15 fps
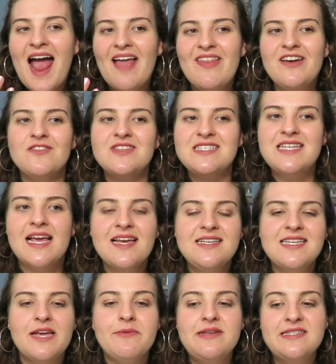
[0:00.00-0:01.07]
And then on the second
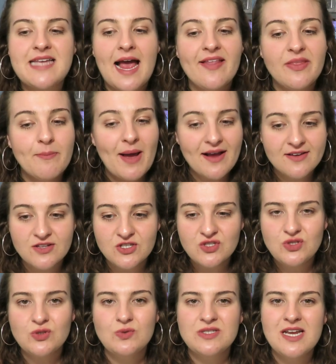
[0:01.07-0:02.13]
day we sat at the back of the
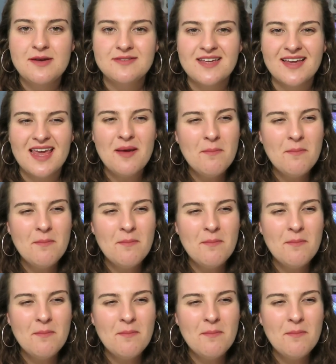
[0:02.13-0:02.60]
stools, and I was like,